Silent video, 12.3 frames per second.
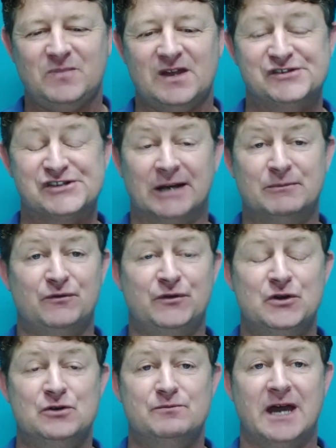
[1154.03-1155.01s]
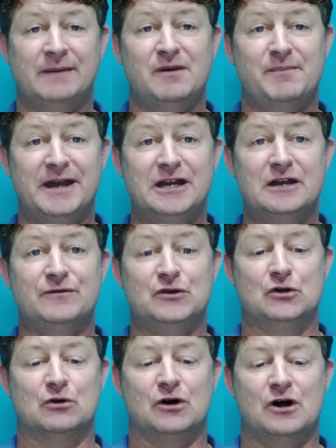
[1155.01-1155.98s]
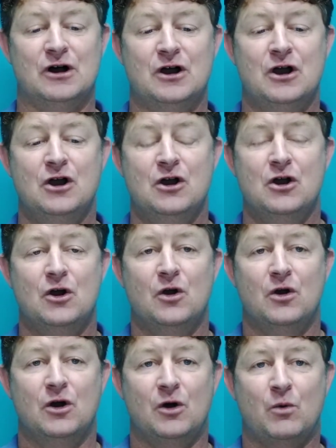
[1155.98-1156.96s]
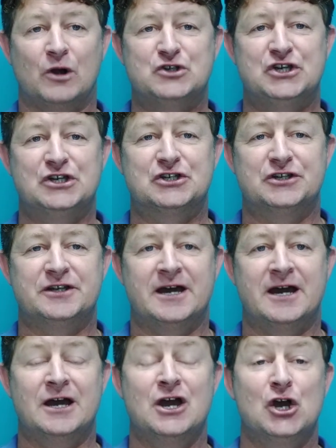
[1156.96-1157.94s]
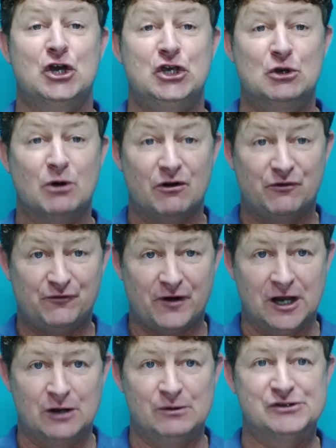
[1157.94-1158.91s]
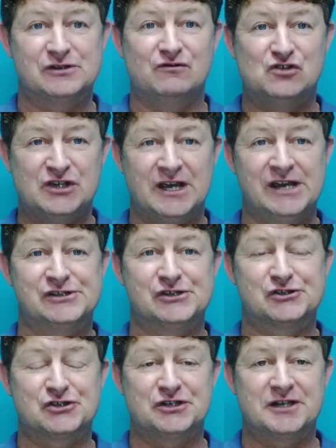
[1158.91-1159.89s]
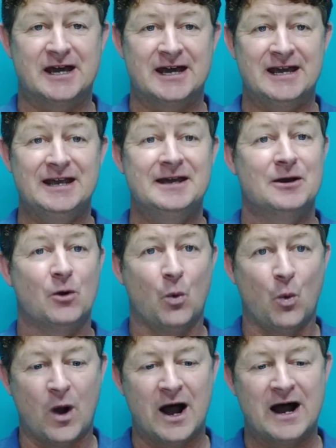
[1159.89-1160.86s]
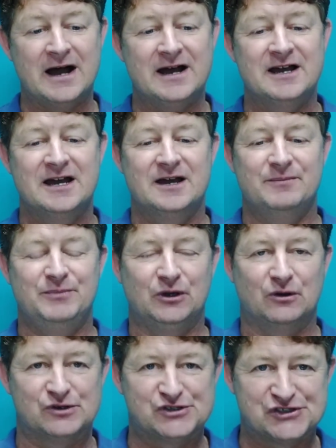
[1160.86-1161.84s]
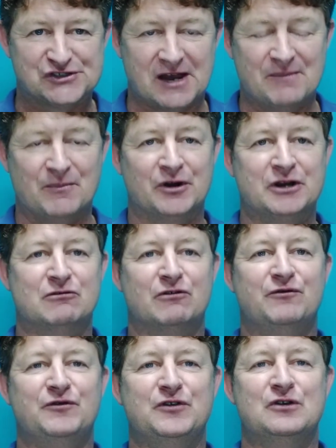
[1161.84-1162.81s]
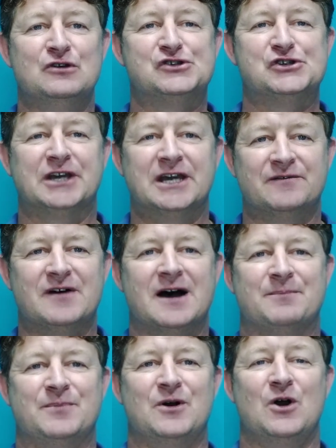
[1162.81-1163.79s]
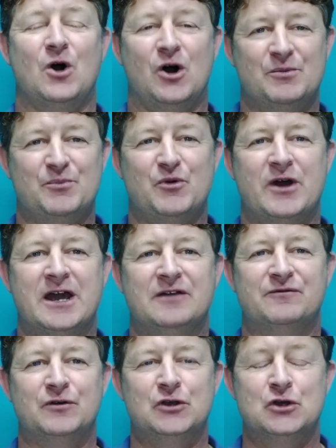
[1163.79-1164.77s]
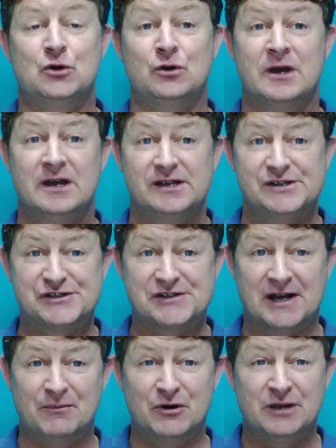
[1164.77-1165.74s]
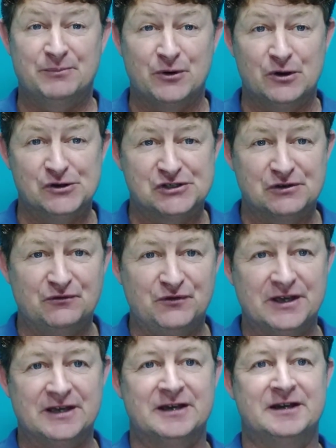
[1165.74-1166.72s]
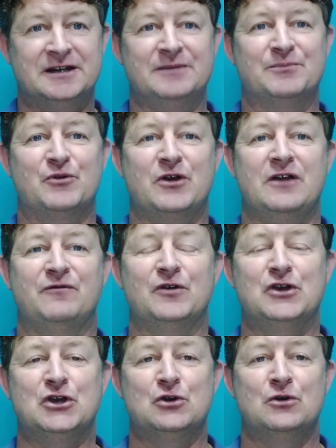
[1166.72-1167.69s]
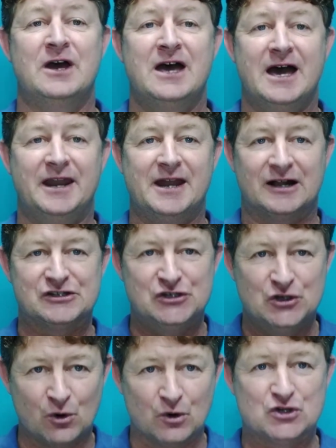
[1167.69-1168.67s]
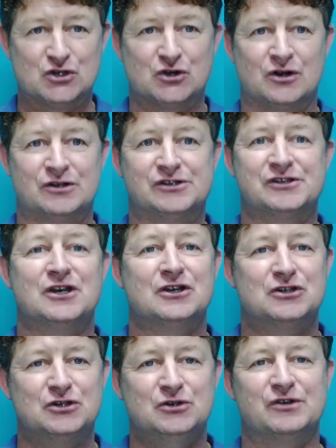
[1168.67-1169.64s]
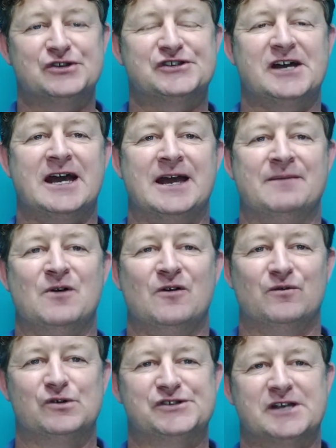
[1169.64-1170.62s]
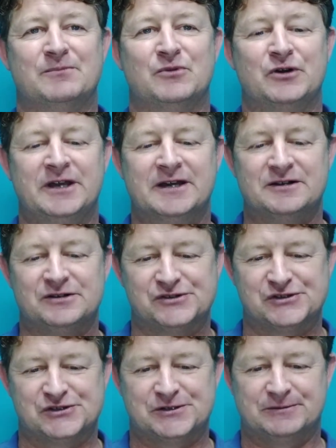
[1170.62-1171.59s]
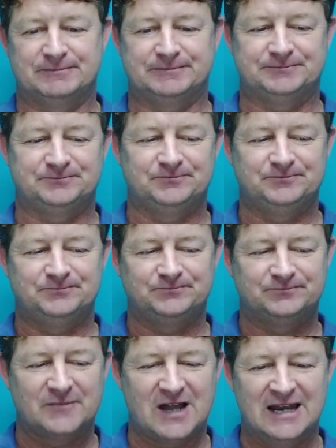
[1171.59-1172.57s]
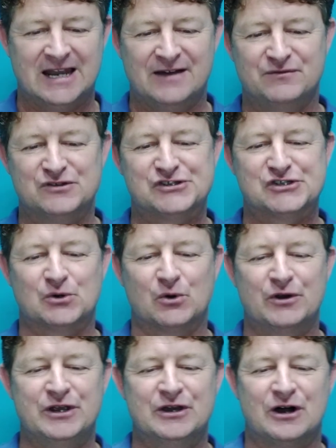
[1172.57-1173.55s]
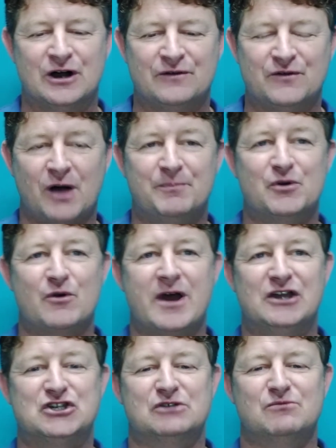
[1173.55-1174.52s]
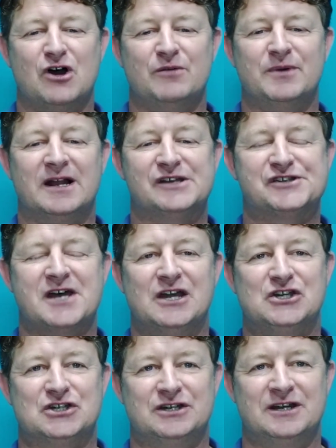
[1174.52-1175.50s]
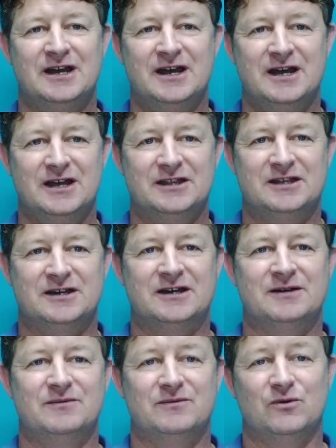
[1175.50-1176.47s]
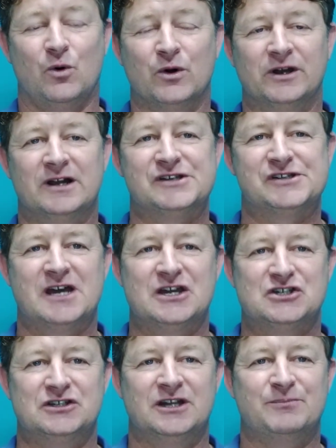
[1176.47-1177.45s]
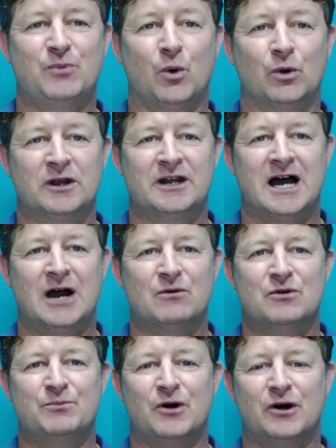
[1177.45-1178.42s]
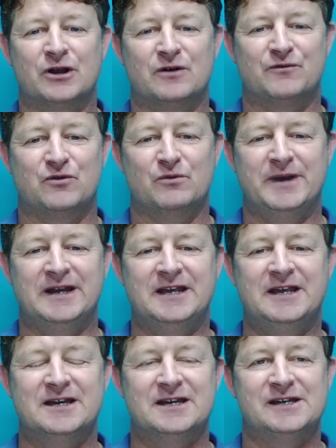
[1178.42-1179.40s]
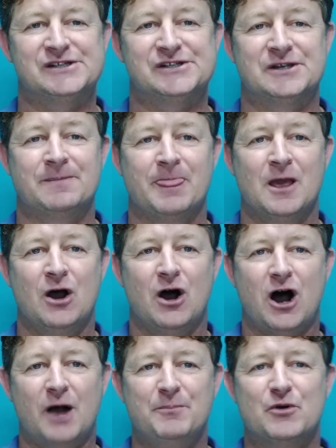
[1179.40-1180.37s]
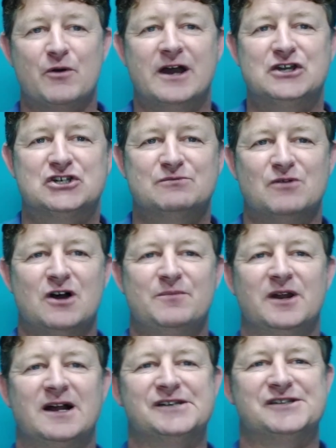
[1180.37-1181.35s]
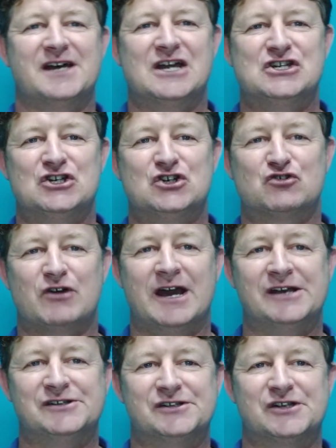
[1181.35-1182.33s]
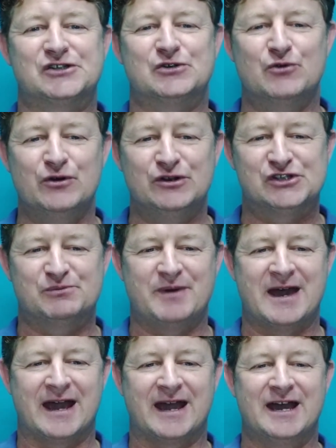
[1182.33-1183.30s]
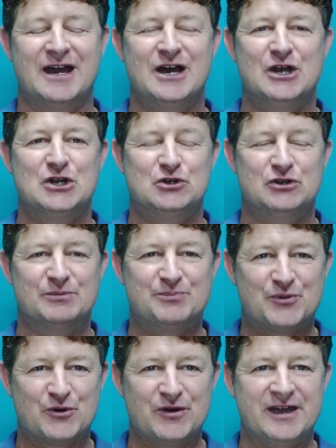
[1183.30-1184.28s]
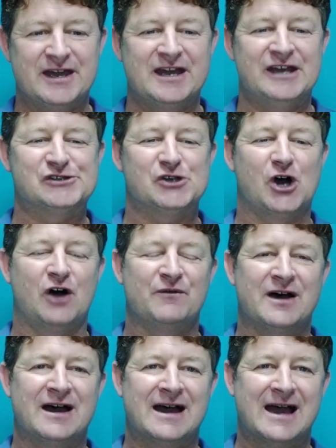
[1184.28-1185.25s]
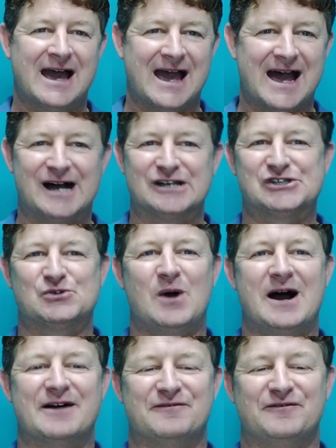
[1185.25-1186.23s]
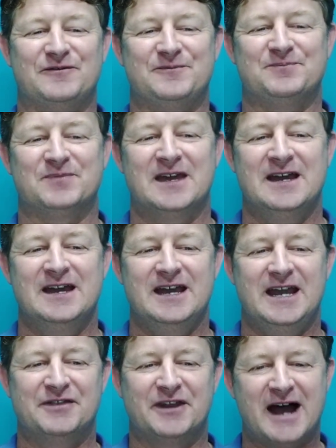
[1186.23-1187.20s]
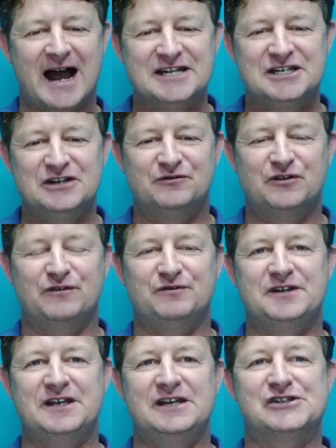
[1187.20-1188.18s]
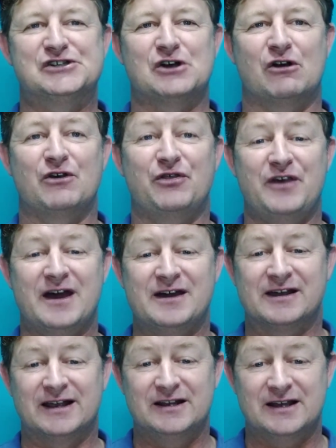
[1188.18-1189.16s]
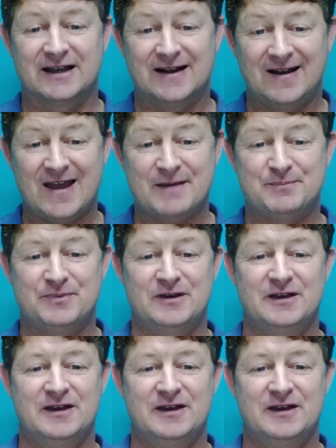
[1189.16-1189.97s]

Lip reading: Some of you, maybe many of you who are watching today, you are followers of Jesus today. Why? Because somebody refused to give up on praying for you. Somebody persevered in prayer for you, and now it's your chance to do the same for somebody else. I love the story of Operation Mobilization, the organization that Paul and I were part of for many years. Operation Mobilization traces its roots back to the prayers of a housewife. In the 1950s, Dorothea Clapp